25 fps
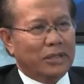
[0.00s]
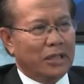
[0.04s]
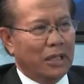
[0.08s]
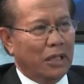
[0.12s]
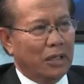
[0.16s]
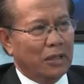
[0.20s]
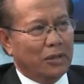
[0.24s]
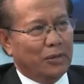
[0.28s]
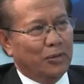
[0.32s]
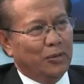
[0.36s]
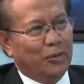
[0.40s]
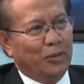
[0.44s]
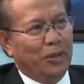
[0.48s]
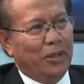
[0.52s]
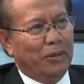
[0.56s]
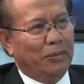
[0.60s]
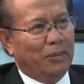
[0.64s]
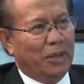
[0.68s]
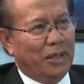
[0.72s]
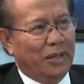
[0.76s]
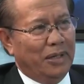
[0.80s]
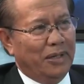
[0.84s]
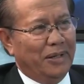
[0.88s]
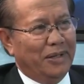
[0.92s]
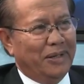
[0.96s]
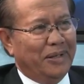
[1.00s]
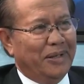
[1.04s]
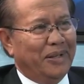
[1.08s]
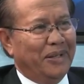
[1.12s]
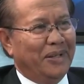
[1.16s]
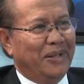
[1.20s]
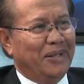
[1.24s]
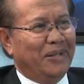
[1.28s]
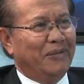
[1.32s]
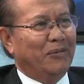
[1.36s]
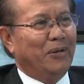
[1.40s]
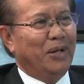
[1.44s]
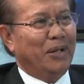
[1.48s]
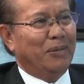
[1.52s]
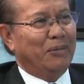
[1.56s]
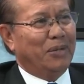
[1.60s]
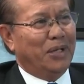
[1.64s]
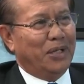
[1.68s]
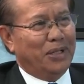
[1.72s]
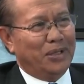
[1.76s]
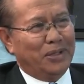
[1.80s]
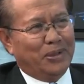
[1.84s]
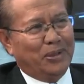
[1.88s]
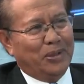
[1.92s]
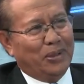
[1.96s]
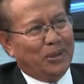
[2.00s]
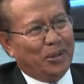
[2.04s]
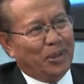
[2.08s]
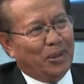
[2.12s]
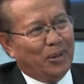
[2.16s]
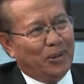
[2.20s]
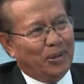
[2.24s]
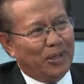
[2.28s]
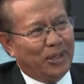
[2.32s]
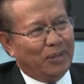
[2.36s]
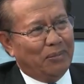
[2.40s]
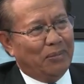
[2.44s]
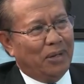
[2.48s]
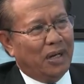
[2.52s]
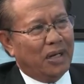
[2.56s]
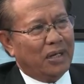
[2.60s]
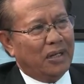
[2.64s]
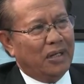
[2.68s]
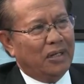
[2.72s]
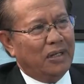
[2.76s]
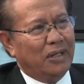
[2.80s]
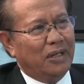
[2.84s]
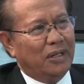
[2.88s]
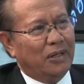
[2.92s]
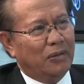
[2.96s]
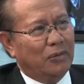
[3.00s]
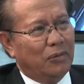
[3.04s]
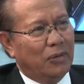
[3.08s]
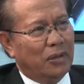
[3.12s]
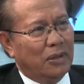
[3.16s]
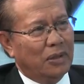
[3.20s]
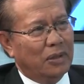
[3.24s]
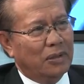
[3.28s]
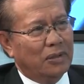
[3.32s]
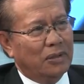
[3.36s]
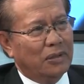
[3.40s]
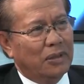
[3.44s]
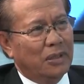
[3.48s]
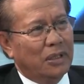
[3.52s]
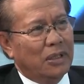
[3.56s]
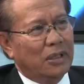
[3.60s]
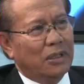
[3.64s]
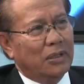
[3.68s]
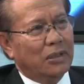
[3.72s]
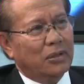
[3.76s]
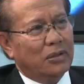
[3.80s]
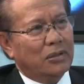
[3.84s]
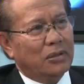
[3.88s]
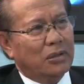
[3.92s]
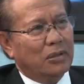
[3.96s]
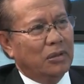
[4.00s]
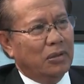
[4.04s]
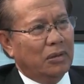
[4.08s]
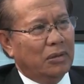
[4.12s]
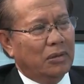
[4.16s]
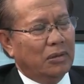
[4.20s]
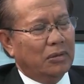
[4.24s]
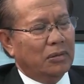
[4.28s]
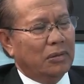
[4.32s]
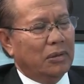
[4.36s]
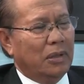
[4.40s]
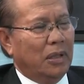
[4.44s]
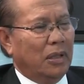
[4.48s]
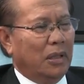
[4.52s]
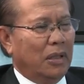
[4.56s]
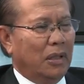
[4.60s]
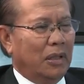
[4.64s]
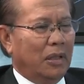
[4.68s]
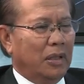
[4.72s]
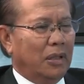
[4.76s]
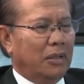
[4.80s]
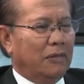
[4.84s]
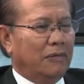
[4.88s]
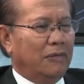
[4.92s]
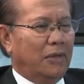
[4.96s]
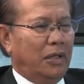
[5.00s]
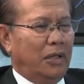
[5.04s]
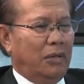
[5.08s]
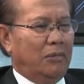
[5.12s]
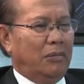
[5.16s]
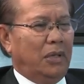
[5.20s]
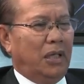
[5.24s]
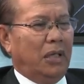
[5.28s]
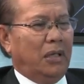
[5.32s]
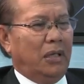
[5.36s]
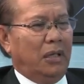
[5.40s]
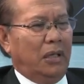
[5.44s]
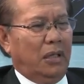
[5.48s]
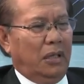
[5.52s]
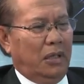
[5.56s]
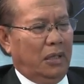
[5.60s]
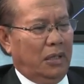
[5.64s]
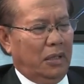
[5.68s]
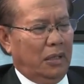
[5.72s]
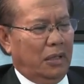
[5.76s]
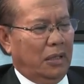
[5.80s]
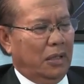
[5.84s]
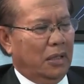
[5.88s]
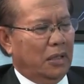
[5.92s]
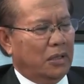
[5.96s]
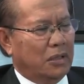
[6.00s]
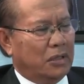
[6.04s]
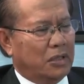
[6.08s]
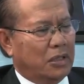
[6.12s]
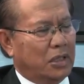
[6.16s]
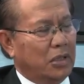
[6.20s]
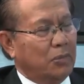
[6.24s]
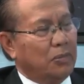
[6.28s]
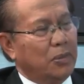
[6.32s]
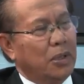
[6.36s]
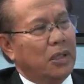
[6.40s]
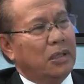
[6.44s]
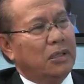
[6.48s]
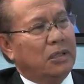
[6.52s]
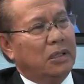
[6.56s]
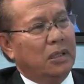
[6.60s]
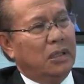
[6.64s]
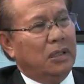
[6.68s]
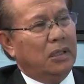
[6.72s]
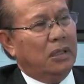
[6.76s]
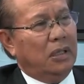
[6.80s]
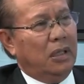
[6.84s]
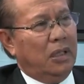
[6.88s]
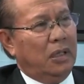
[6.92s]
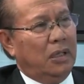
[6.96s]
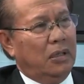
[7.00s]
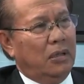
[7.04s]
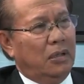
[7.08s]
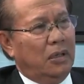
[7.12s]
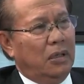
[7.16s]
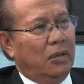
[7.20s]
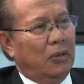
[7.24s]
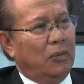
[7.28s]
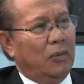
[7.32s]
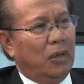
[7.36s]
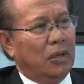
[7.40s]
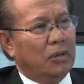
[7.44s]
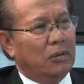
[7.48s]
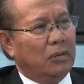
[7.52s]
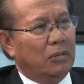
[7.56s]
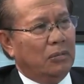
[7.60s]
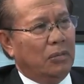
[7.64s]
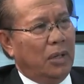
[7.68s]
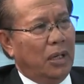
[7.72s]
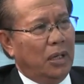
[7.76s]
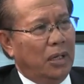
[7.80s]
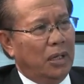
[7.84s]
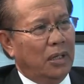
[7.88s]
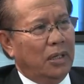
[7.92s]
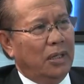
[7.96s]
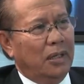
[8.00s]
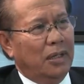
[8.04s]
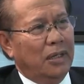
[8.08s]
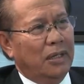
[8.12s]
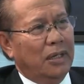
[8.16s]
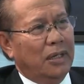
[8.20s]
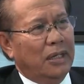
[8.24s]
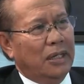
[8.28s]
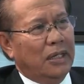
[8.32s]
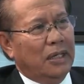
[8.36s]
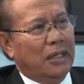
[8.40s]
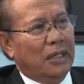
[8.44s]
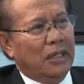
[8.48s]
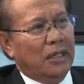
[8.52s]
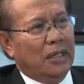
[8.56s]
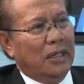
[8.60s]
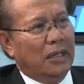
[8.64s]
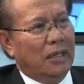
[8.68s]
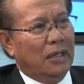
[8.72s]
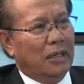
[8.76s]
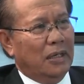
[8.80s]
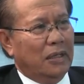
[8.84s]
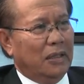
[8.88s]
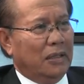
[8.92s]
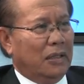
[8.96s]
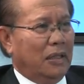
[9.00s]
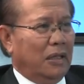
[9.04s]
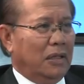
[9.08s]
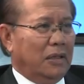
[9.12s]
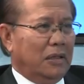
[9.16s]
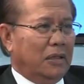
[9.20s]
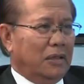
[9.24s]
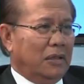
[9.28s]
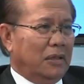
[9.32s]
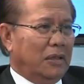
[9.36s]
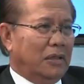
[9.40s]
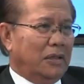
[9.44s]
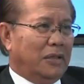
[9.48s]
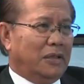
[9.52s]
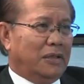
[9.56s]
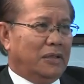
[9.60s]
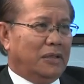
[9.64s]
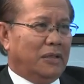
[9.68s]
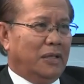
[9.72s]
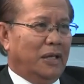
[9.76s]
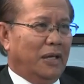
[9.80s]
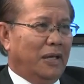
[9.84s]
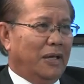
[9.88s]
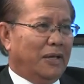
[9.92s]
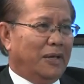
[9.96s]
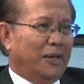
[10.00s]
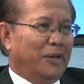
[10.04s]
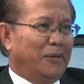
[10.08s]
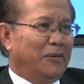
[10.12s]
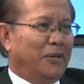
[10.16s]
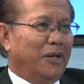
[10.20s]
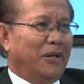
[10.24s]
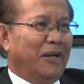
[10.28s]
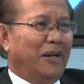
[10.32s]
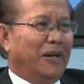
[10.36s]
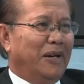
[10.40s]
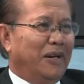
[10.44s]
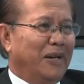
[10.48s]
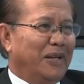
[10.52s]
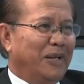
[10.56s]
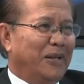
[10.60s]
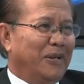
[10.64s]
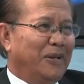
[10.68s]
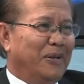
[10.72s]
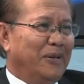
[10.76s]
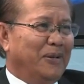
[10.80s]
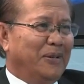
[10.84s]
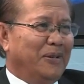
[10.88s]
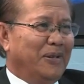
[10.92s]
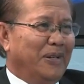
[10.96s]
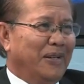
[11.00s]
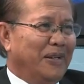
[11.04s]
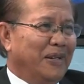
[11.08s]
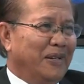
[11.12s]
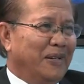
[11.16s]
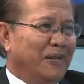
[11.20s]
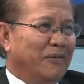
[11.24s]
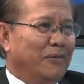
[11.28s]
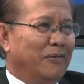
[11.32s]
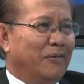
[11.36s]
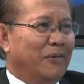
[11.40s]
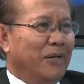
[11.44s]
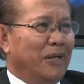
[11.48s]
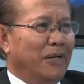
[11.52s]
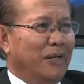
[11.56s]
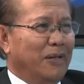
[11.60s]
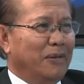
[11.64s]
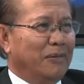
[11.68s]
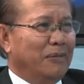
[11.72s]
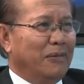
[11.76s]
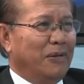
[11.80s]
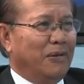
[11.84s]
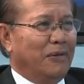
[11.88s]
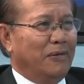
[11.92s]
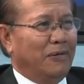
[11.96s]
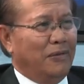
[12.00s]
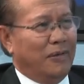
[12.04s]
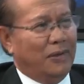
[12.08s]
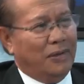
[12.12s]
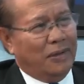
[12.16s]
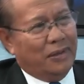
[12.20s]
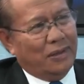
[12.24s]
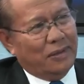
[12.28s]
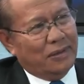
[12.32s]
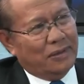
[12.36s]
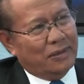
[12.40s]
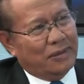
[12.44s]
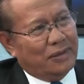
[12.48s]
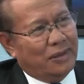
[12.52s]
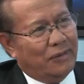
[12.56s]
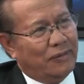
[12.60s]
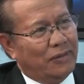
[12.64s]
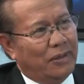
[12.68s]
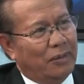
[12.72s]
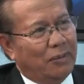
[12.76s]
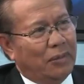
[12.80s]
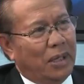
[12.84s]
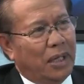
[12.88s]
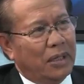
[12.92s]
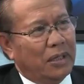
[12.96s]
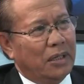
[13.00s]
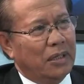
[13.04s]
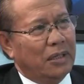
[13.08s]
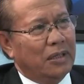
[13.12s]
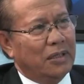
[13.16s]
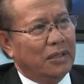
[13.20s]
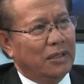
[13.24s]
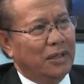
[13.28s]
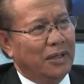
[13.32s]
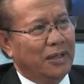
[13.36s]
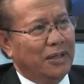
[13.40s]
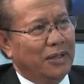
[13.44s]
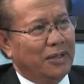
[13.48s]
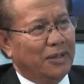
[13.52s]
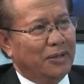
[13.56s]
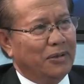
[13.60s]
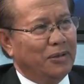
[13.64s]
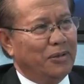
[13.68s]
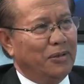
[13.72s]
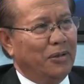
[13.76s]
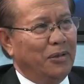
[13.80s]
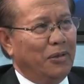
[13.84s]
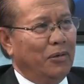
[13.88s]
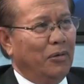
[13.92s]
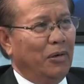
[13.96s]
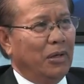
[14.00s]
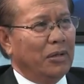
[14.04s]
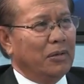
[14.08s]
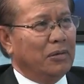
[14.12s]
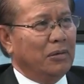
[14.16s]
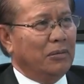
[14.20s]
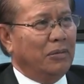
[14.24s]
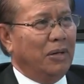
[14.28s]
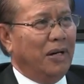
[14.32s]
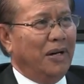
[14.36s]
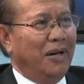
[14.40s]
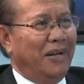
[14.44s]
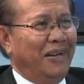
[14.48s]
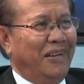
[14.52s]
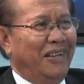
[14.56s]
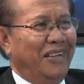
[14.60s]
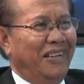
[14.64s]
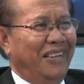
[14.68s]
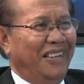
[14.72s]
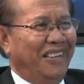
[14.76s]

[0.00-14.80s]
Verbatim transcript: sell to Wilmar. No. Uh, Wilmar is not the only market in the world. No, it's not. So uh, if they make a, uh, a, stipulation that they don't want to buy, uh, that is like you and I, you know, mm. Uh, freedom of, of the market. Yeah, freedom you don't want to buy. yeah,